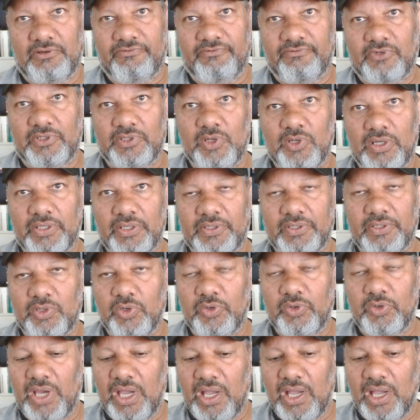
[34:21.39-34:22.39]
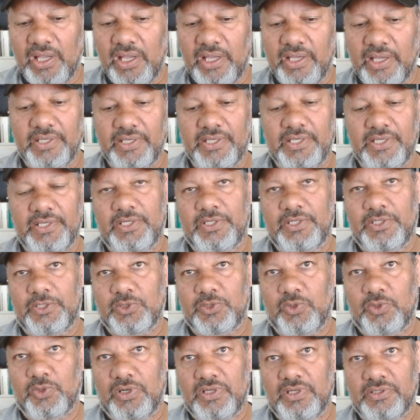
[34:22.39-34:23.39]
of Torah
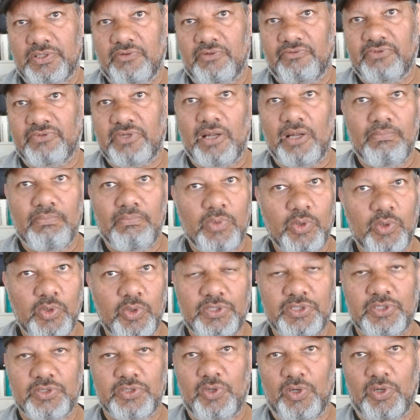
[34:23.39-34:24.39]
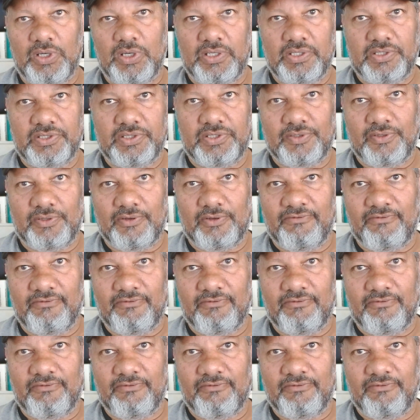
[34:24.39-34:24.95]
scholars, of Talmud scholars,